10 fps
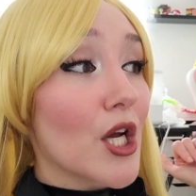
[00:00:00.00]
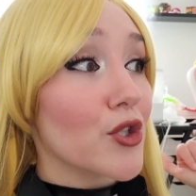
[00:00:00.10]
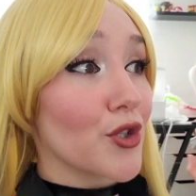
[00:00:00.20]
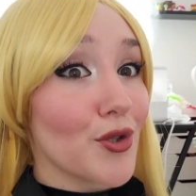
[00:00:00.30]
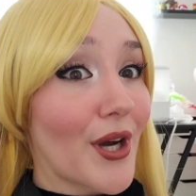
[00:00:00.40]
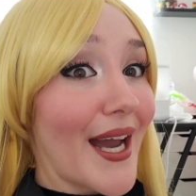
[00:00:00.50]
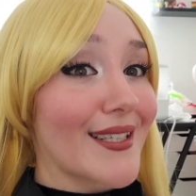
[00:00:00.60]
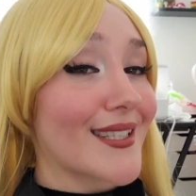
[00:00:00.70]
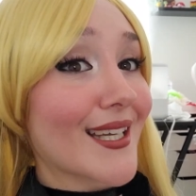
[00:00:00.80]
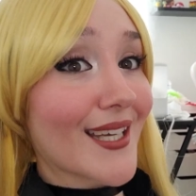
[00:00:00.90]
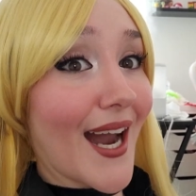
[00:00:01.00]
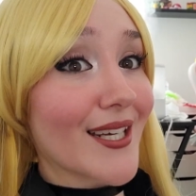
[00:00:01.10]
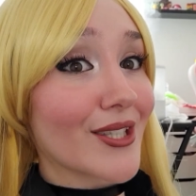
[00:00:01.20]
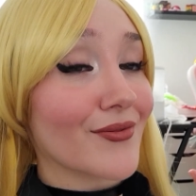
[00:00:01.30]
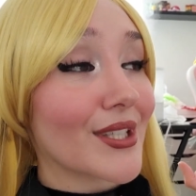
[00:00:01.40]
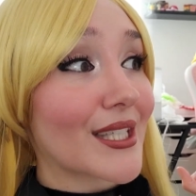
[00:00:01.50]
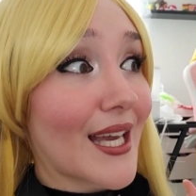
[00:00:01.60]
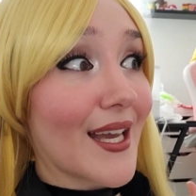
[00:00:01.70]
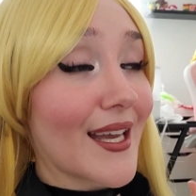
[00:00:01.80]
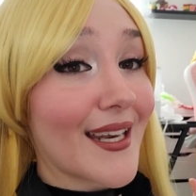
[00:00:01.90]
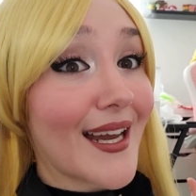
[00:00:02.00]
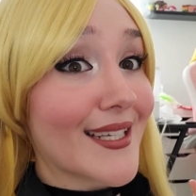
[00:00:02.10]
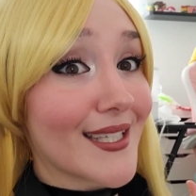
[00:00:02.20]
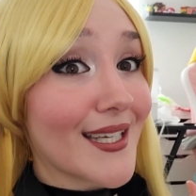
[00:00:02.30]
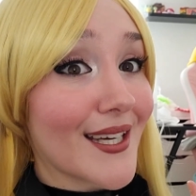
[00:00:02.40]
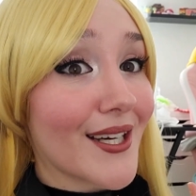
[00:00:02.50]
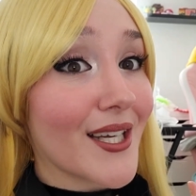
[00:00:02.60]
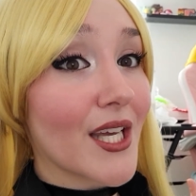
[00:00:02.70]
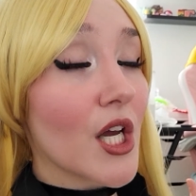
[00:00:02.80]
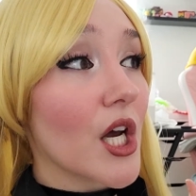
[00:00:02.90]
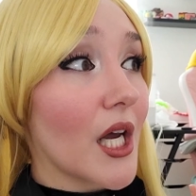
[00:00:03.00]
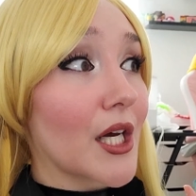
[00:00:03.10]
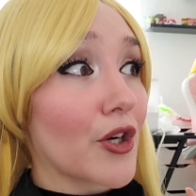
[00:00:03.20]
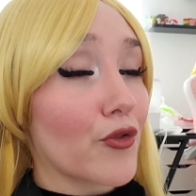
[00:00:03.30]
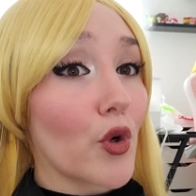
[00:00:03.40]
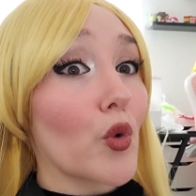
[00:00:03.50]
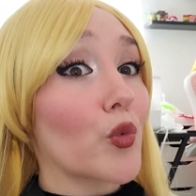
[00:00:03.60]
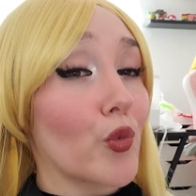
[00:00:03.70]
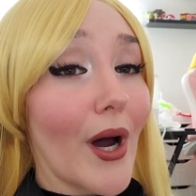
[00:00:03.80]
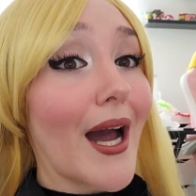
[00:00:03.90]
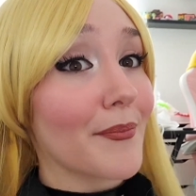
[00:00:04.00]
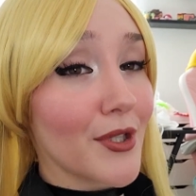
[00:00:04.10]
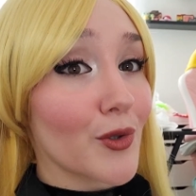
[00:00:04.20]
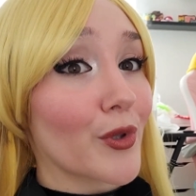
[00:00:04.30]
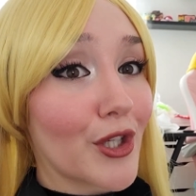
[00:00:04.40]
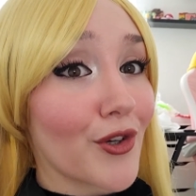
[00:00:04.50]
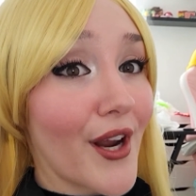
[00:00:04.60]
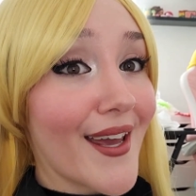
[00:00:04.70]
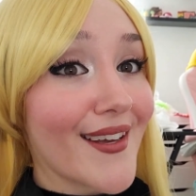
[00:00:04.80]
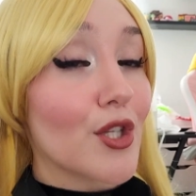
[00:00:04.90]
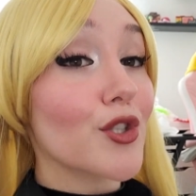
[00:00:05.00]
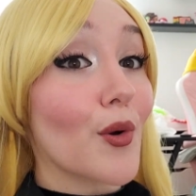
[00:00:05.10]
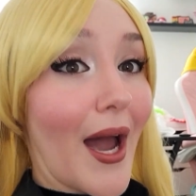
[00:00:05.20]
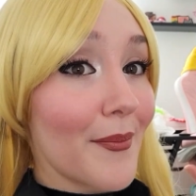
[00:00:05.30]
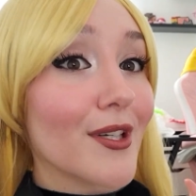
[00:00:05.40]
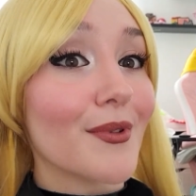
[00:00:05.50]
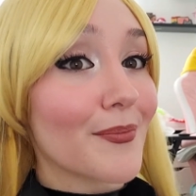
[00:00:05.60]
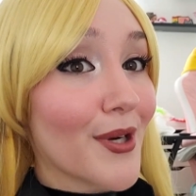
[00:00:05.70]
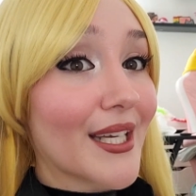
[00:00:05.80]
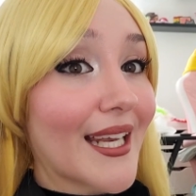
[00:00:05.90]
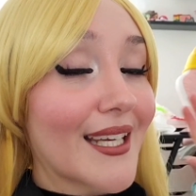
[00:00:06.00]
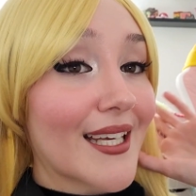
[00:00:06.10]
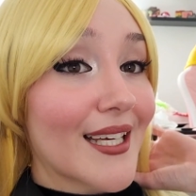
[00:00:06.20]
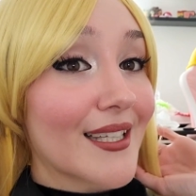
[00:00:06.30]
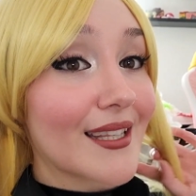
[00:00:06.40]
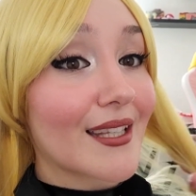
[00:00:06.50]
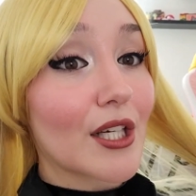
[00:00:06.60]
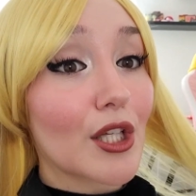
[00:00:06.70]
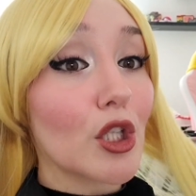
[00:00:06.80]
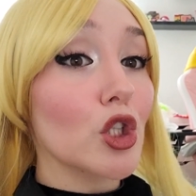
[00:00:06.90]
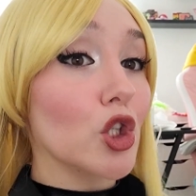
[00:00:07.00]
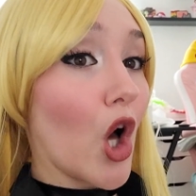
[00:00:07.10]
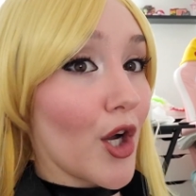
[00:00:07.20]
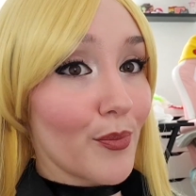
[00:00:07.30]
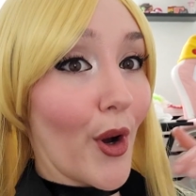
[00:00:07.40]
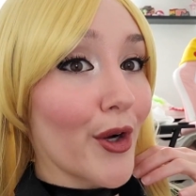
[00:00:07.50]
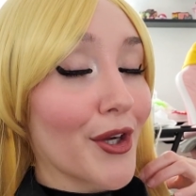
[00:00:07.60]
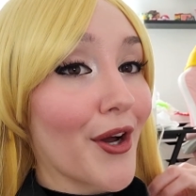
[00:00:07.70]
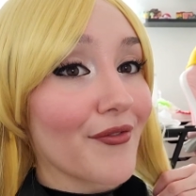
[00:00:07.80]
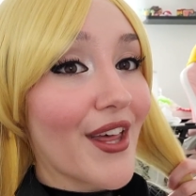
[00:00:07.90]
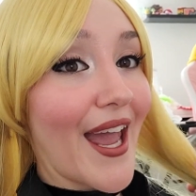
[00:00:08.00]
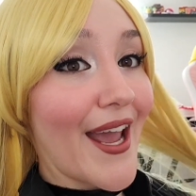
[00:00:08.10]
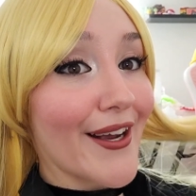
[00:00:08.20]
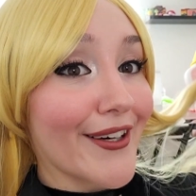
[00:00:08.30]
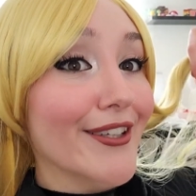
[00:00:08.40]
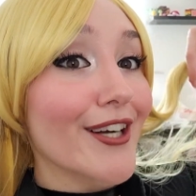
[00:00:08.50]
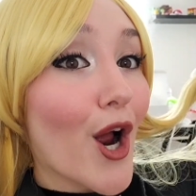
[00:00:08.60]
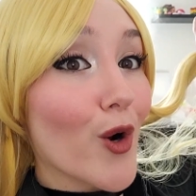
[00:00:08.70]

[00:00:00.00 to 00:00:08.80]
so you guys can kind of get an idea of what I'm going to recreate. So I'm going to be putting the long part of the hair